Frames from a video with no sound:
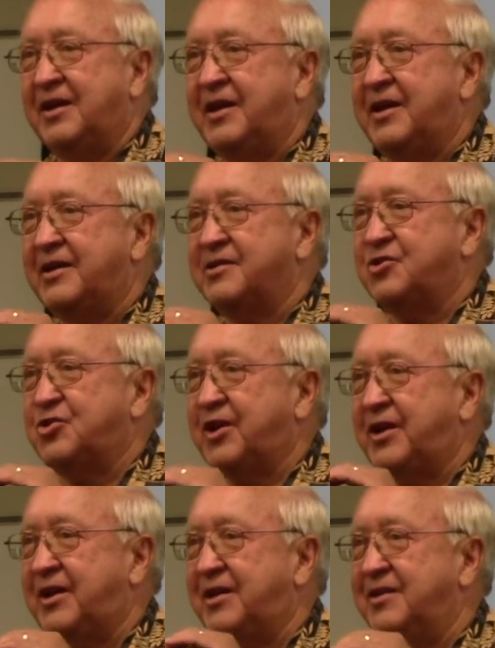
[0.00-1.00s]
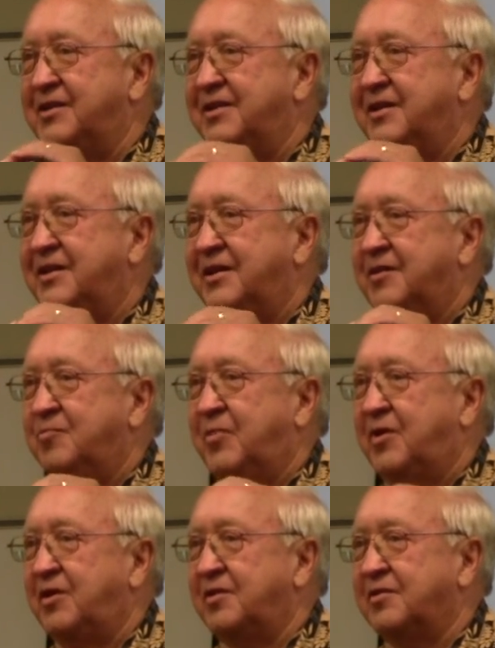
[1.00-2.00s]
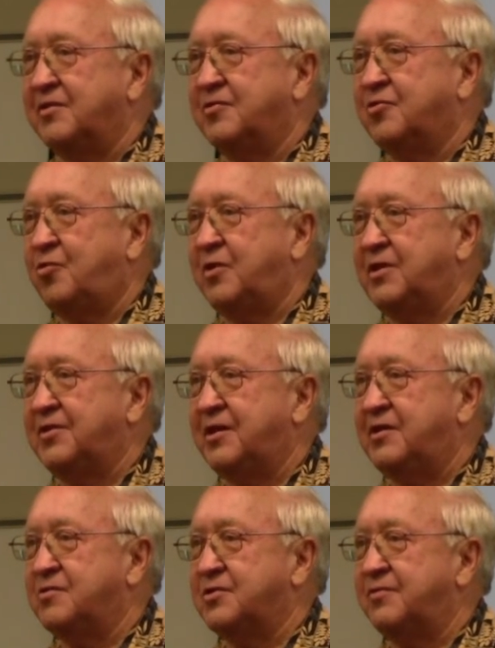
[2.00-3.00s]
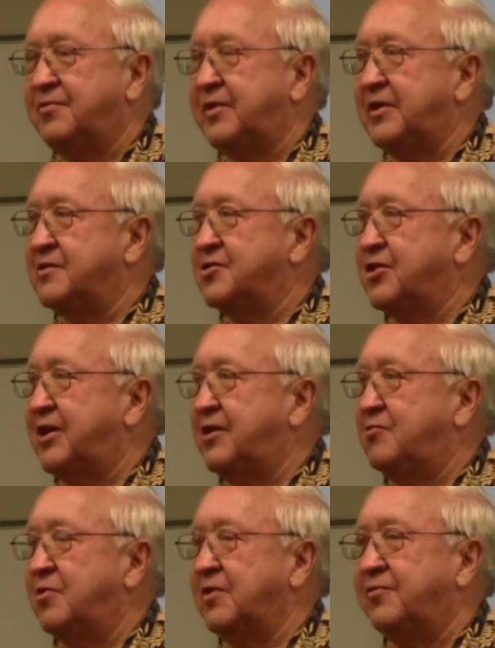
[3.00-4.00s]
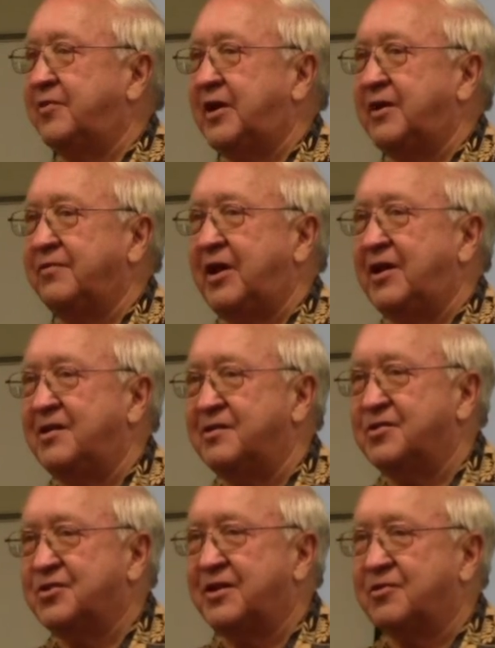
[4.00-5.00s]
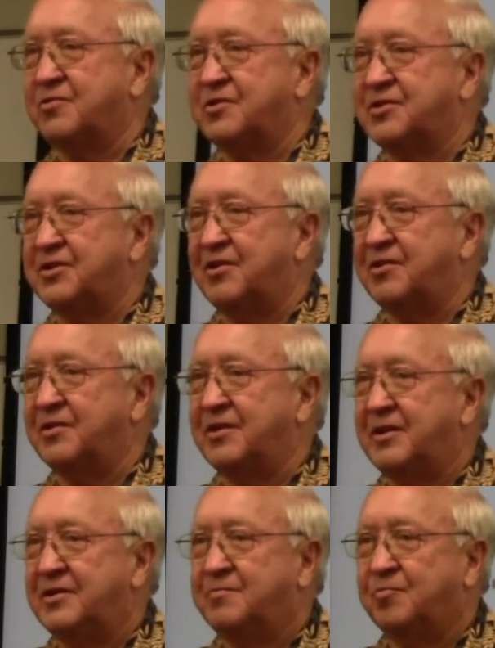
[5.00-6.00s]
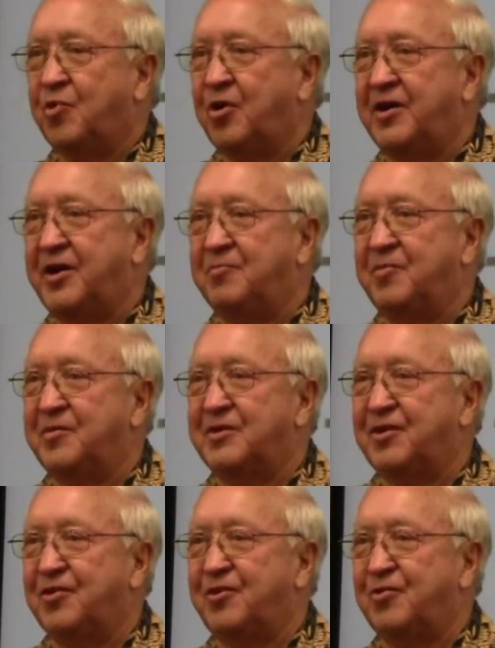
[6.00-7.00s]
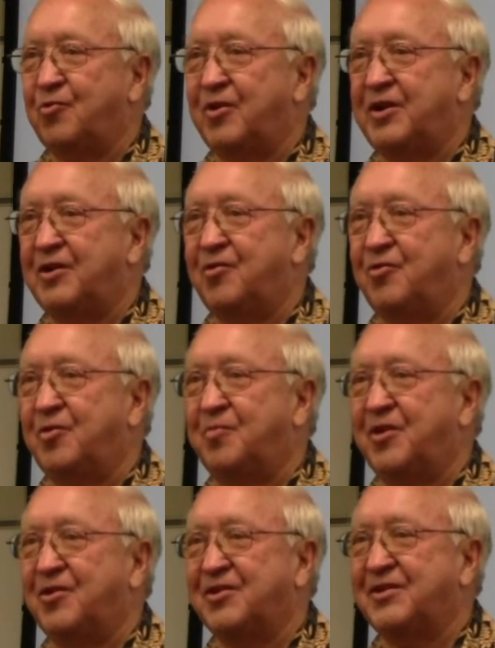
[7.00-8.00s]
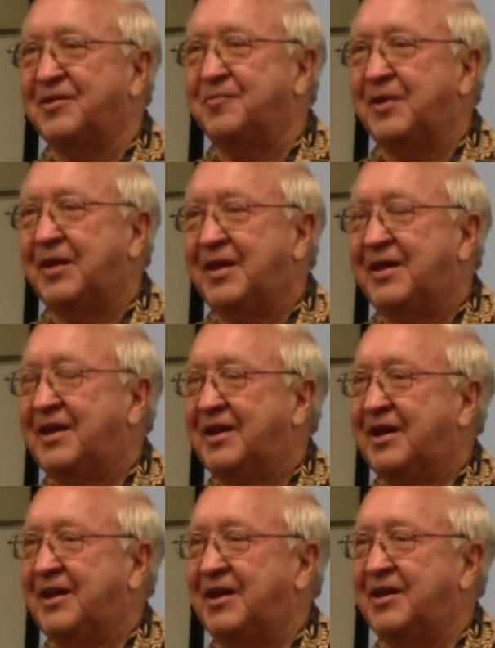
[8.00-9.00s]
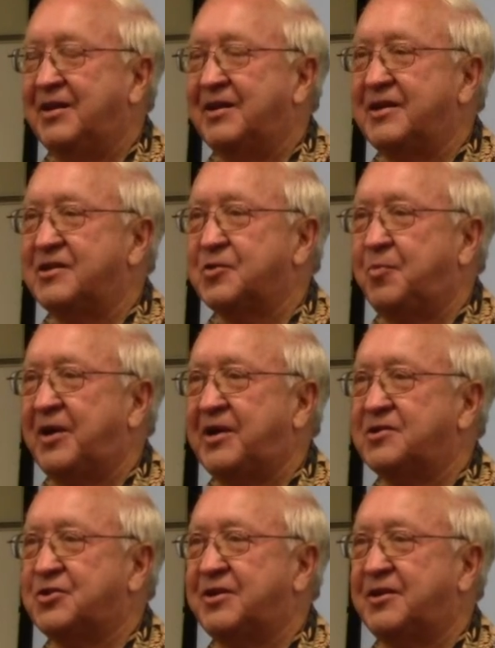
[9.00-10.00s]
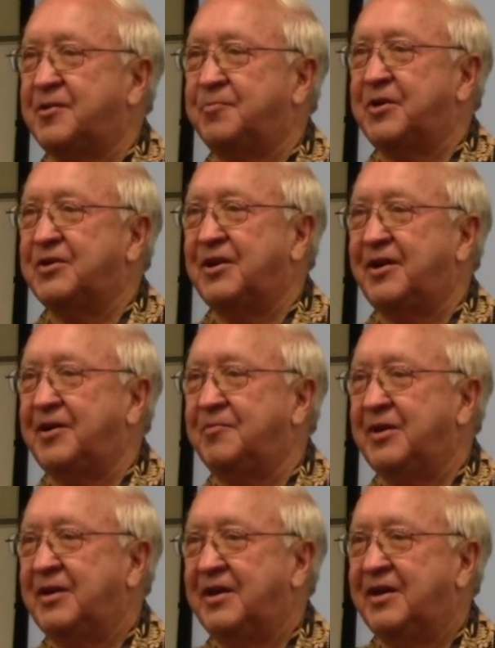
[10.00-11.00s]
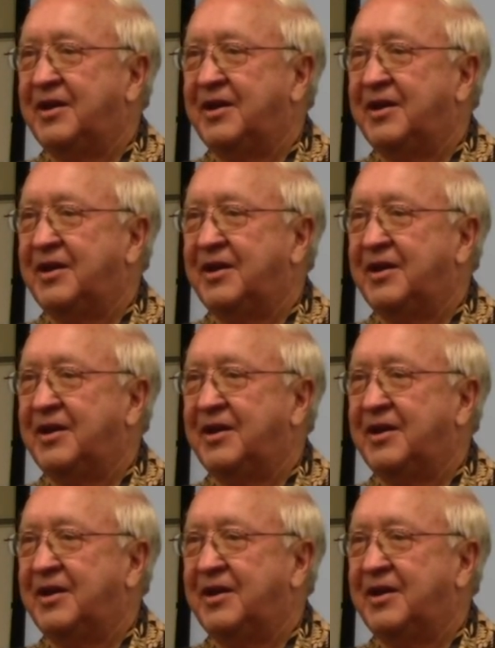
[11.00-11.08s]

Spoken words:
And he had shade, 20,000 feet of shade with 5-gallon citrus that are crying material ready to go to market. And he didn't get his plastic up in time,